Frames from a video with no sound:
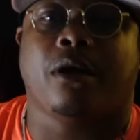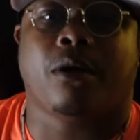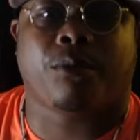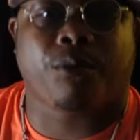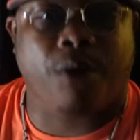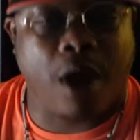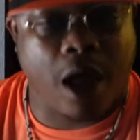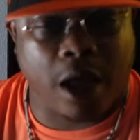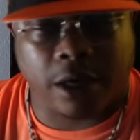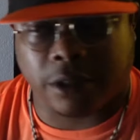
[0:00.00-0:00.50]
a
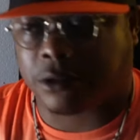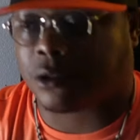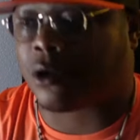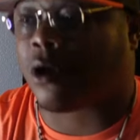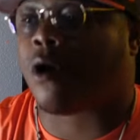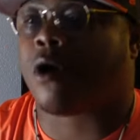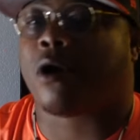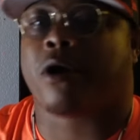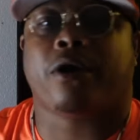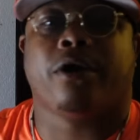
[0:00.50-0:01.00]
rock
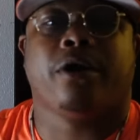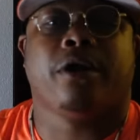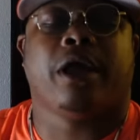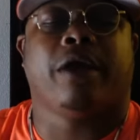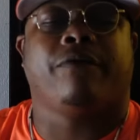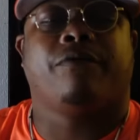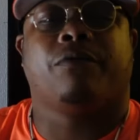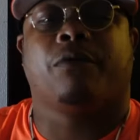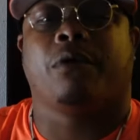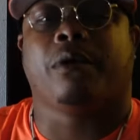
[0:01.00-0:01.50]
star,
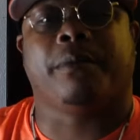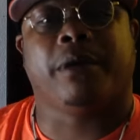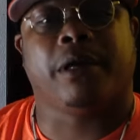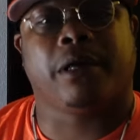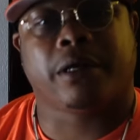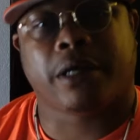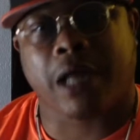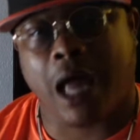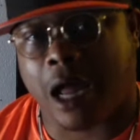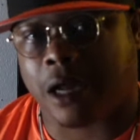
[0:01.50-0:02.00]
if you wanna be
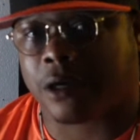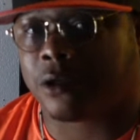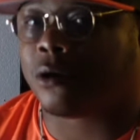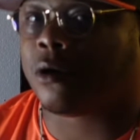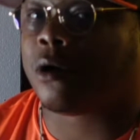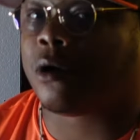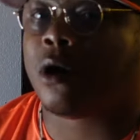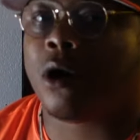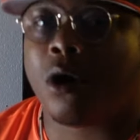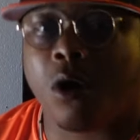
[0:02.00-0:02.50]
a
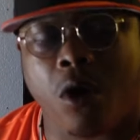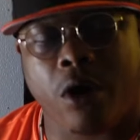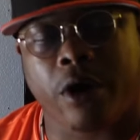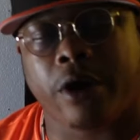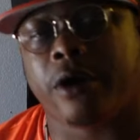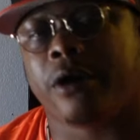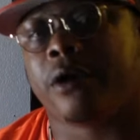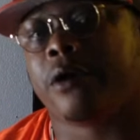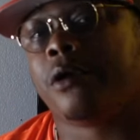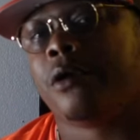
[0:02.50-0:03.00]
doctor, a
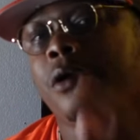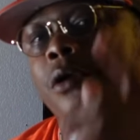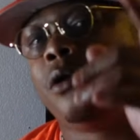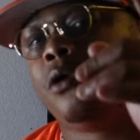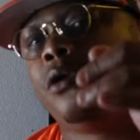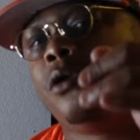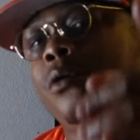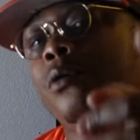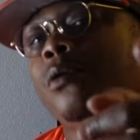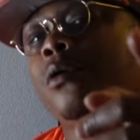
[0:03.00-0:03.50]
lawyer,
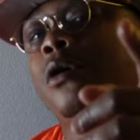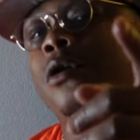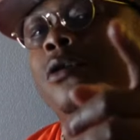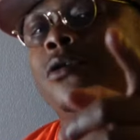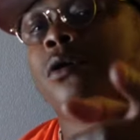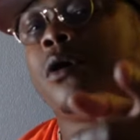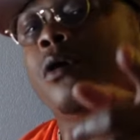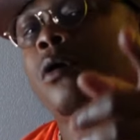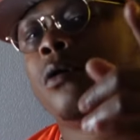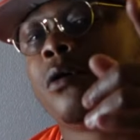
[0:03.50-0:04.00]
you
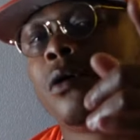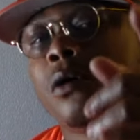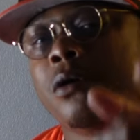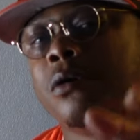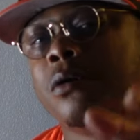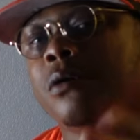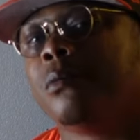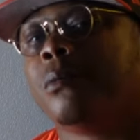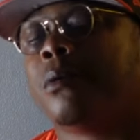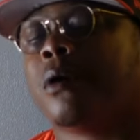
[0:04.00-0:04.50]
control
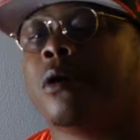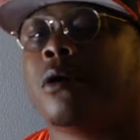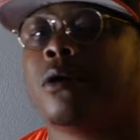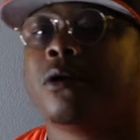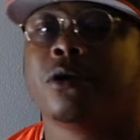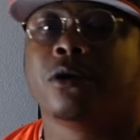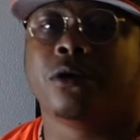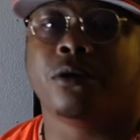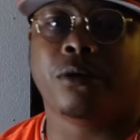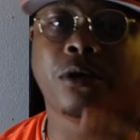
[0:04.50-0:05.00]
cool, bro.
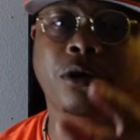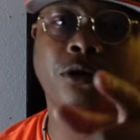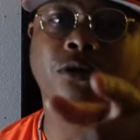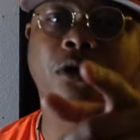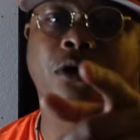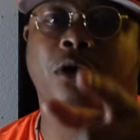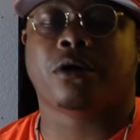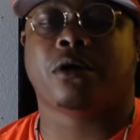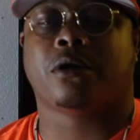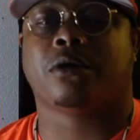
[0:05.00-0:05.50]
You
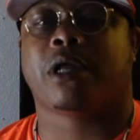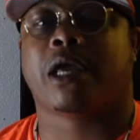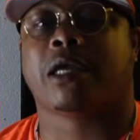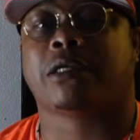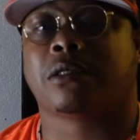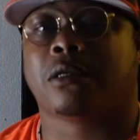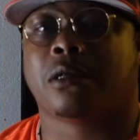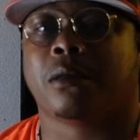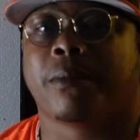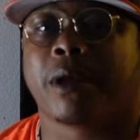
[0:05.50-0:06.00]
control your
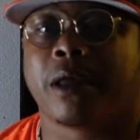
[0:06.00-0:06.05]
destiny,